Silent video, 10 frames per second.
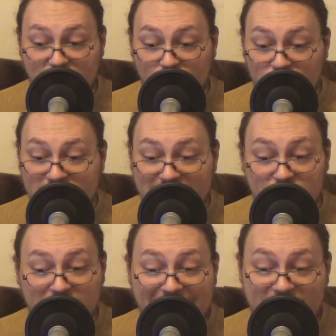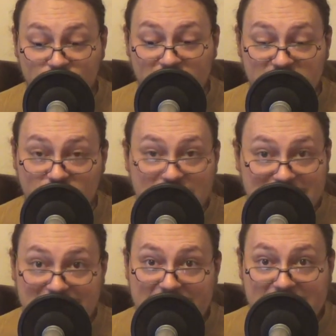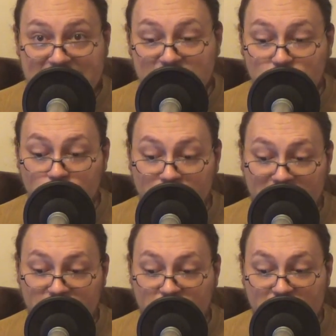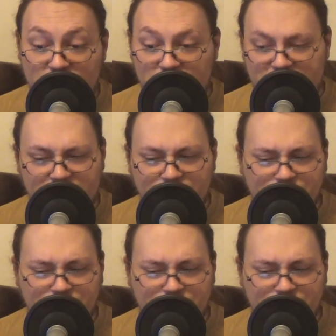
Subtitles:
polls don't actually translate into big changes.